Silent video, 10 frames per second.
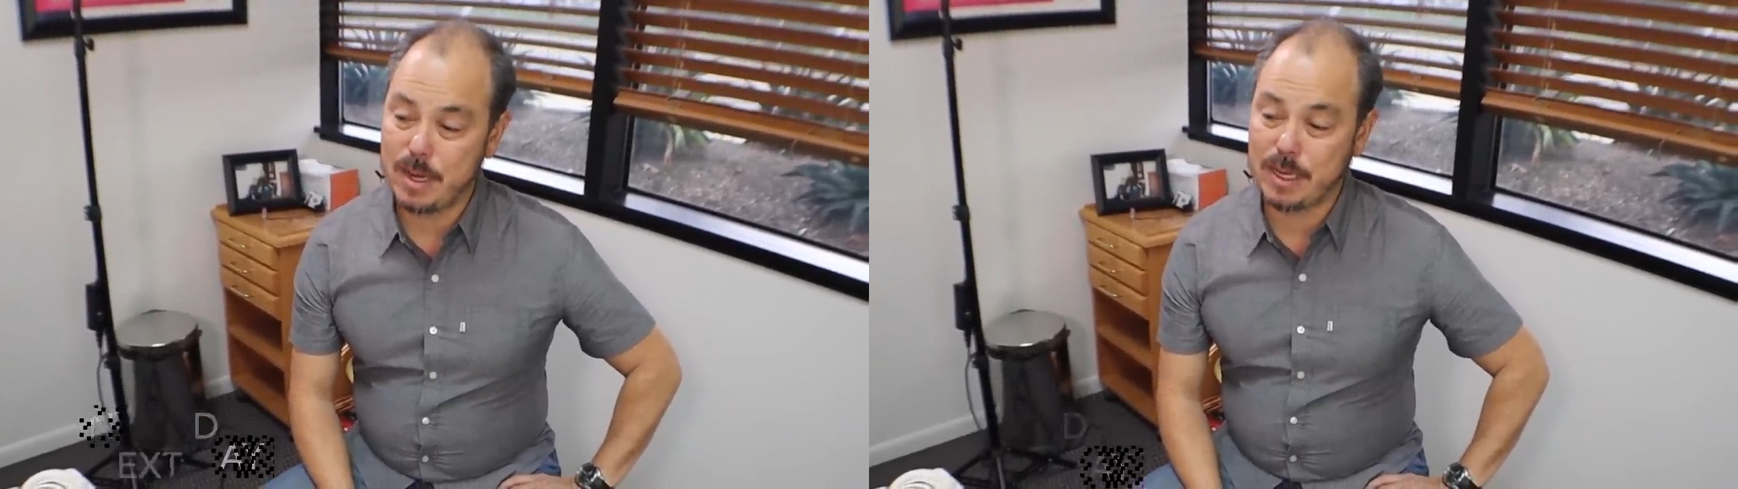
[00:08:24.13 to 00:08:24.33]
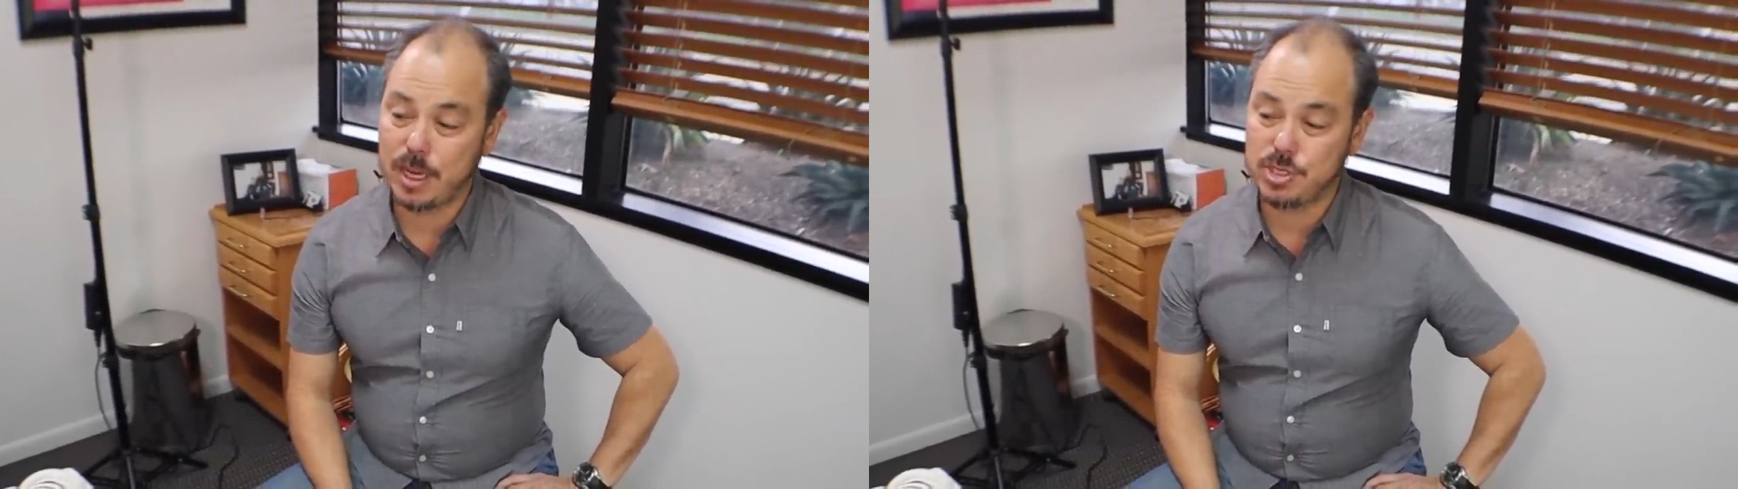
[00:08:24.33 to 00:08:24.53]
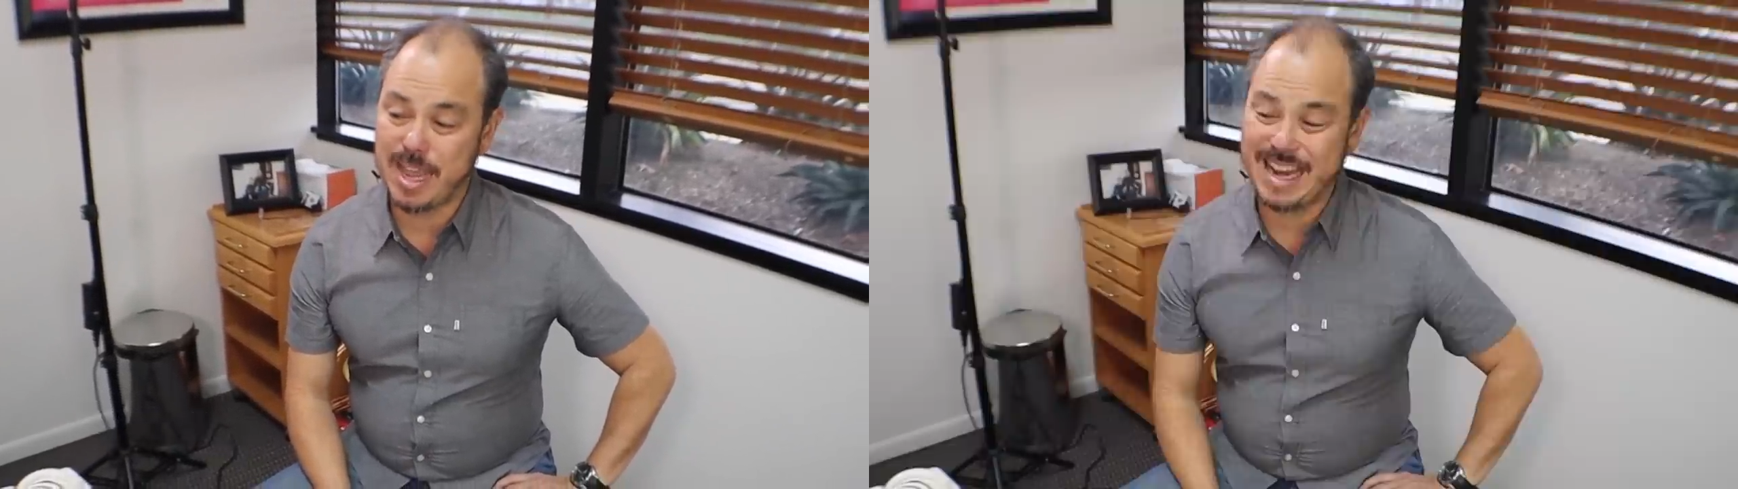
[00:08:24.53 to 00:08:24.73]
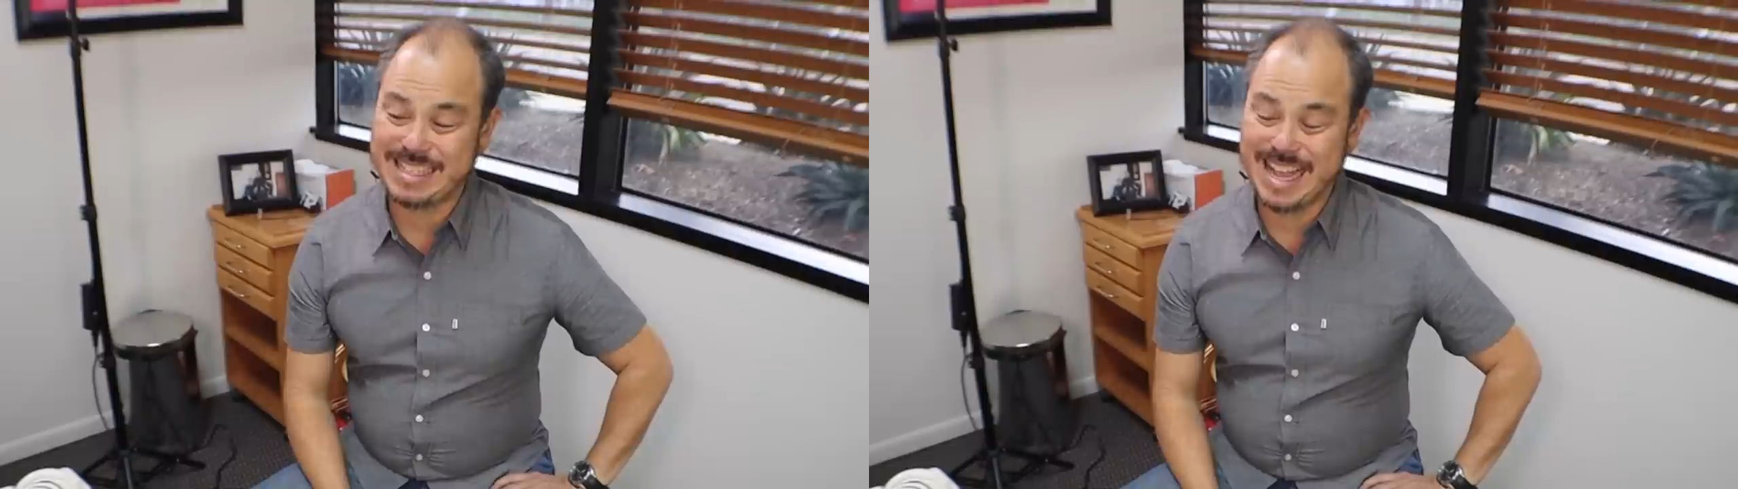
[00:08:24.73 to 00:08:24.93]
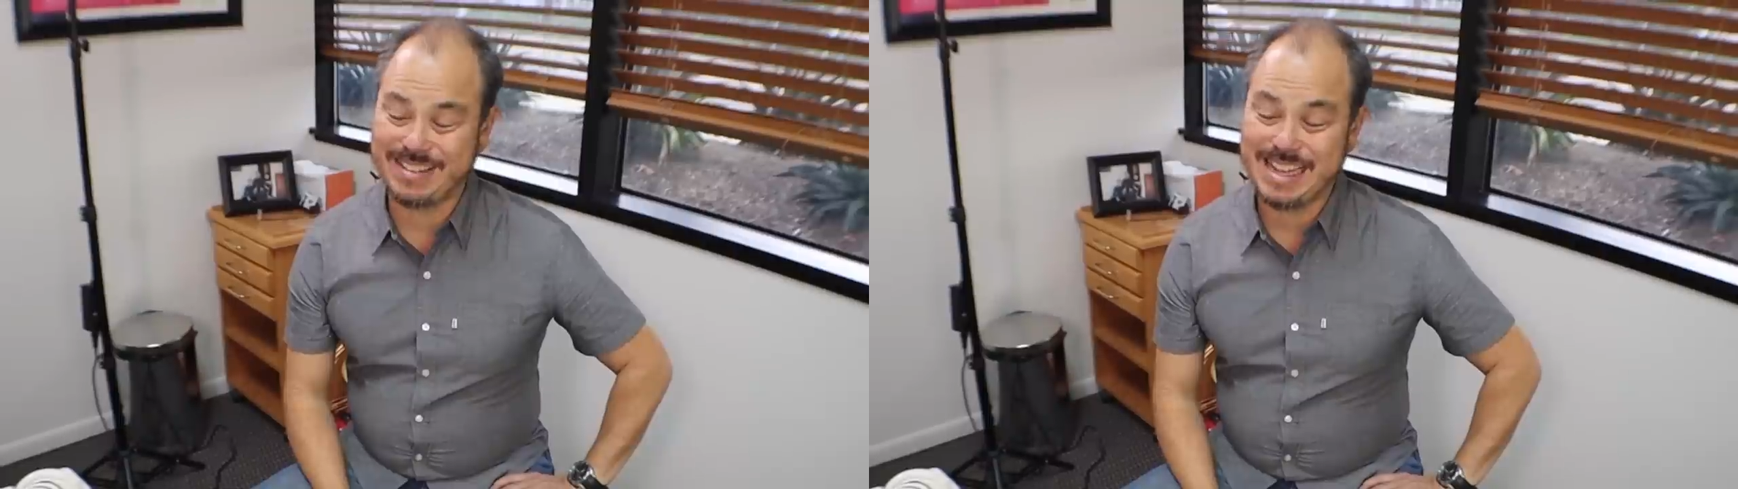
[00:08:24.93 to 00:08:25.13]
medication and
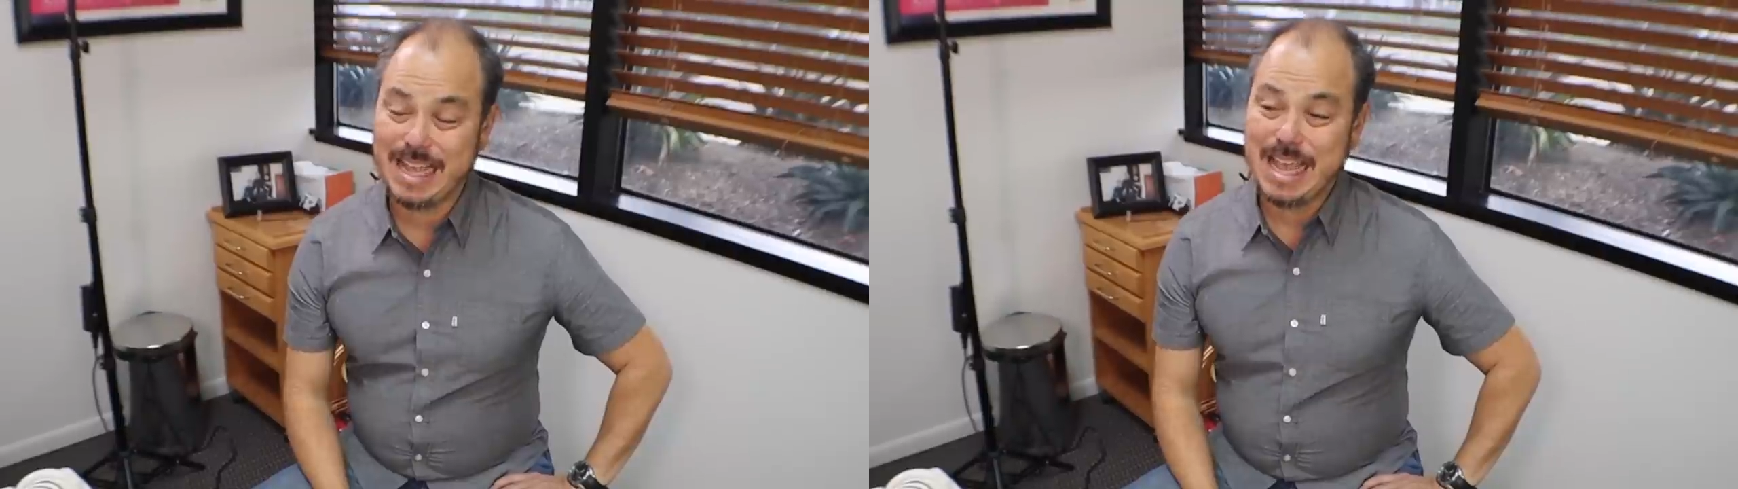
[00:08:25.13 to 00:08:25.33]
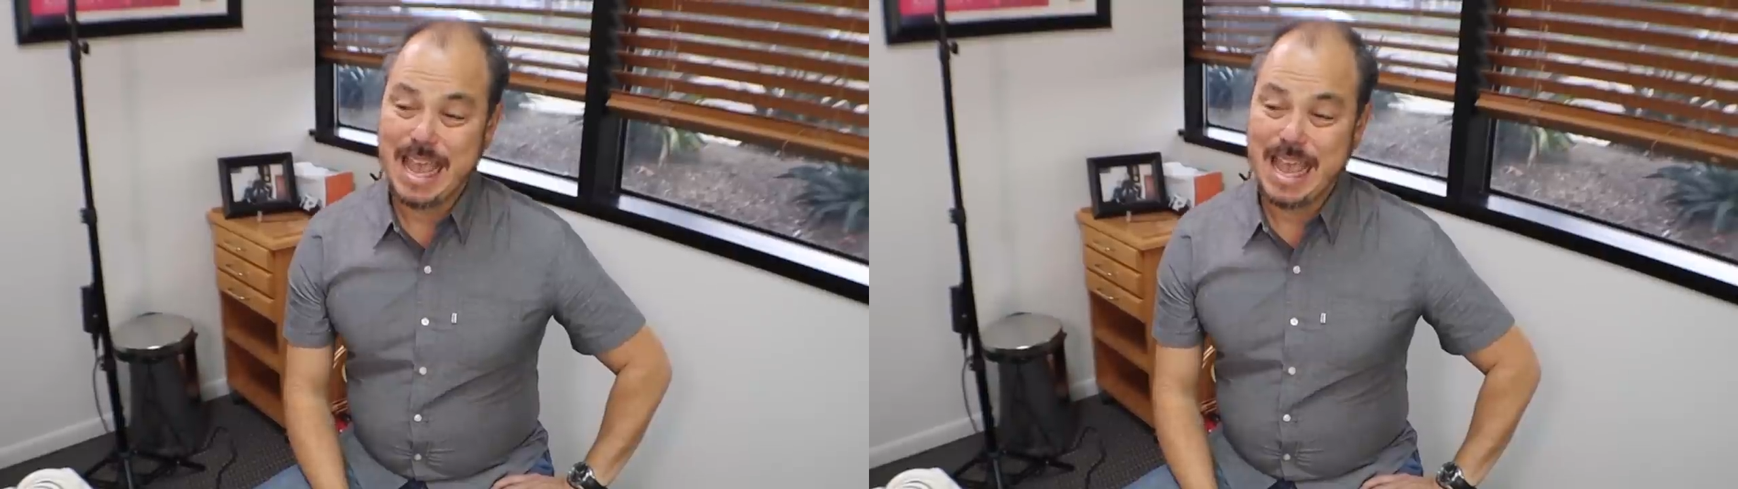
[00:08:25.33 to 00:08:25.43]
he's had,